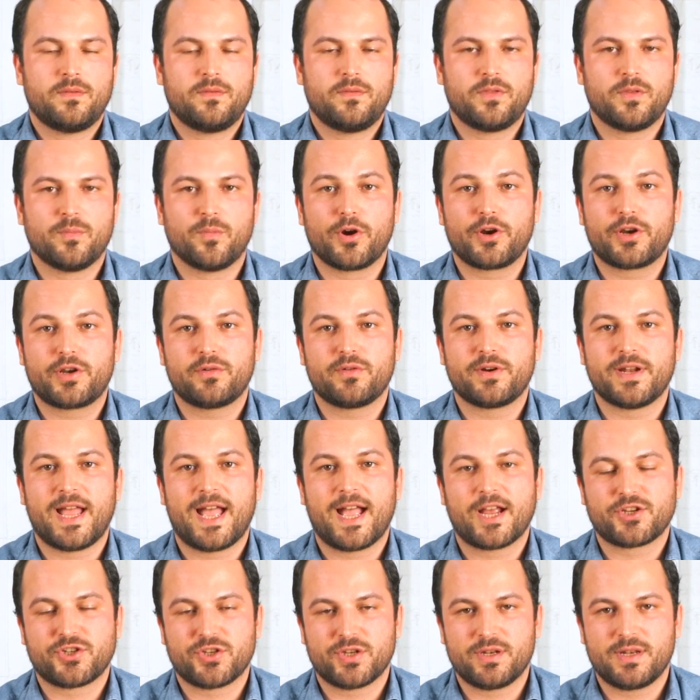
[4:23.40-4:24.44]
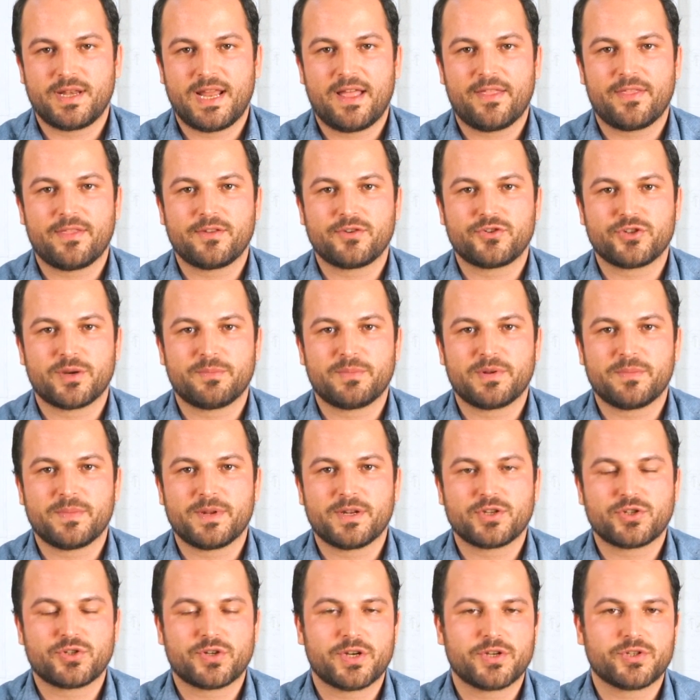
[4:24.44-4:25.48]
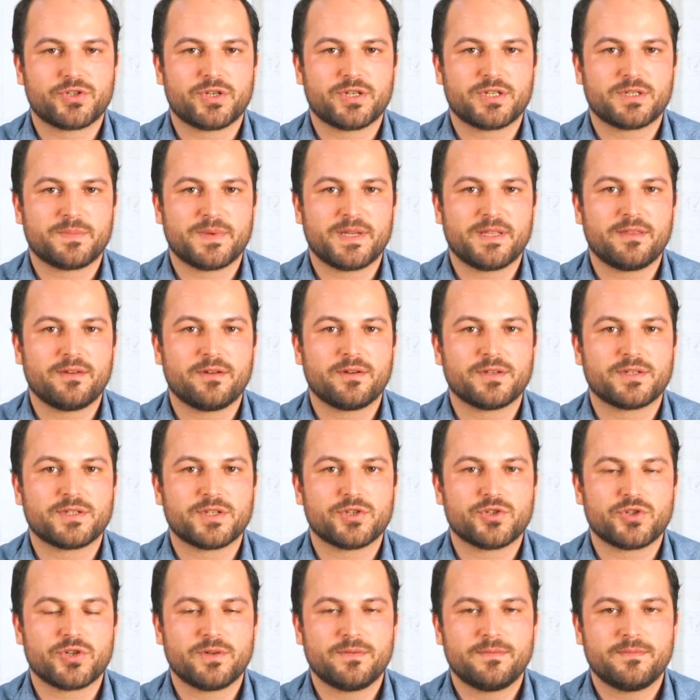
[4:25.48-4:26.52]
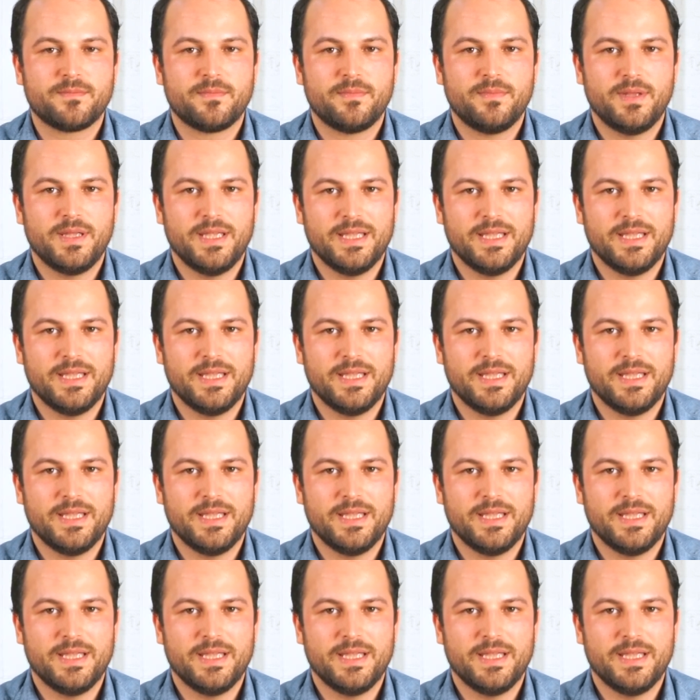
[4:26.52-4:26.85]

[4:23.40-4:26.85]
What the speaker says: The market reaction now that the Trump administration has made their decision